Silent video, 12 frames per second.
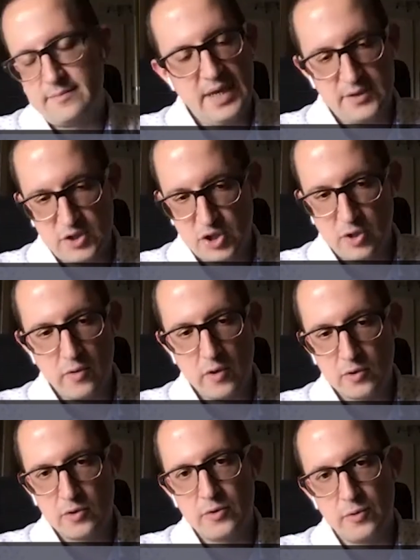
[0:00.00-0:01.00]
and so
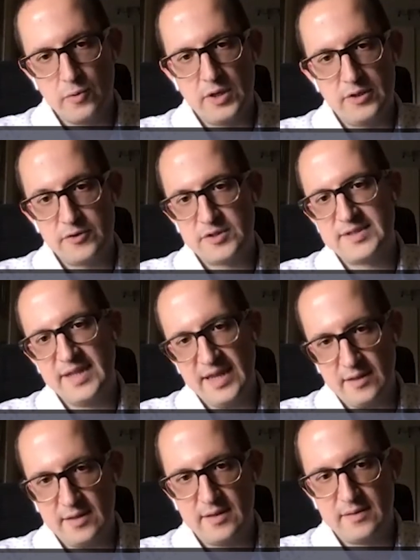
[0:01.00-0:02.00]
on, to
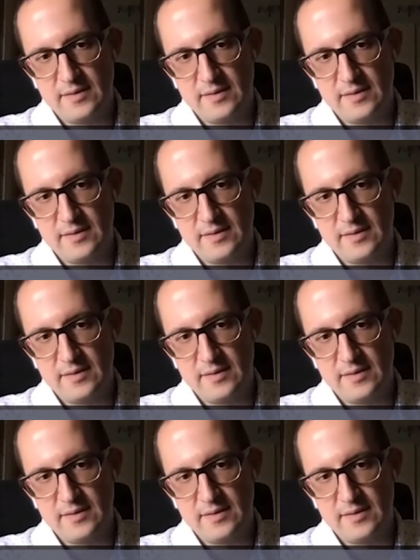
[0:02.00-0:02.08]
understand